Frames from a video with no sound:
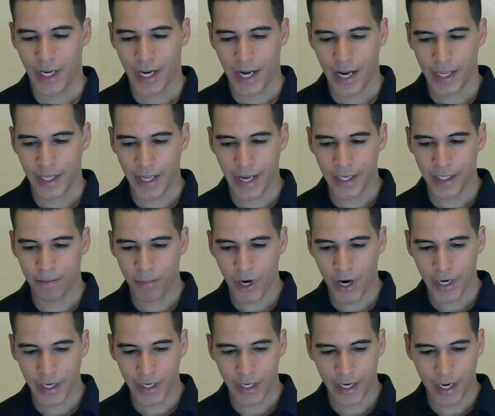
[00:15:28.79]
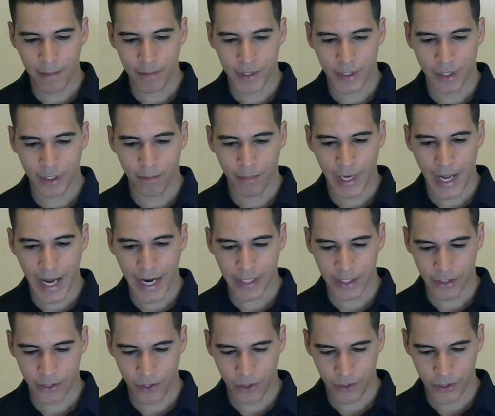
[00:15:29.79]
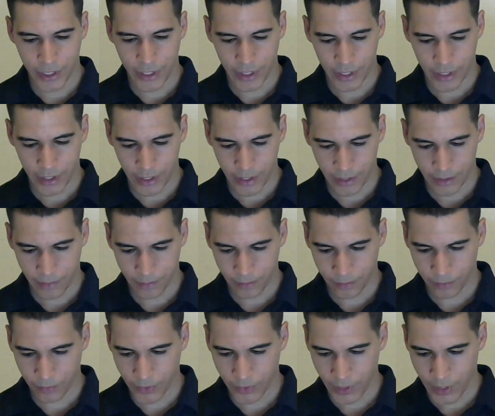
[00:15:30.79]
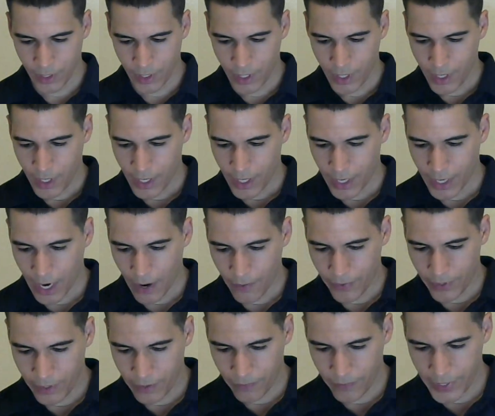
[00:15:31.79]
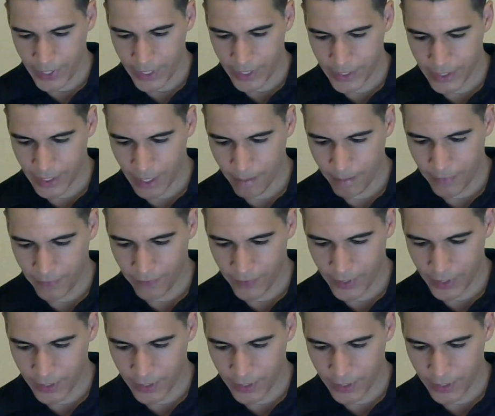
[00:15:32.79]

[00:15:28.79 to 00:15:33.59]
And they brought it up to the black soldiers. And I want to read some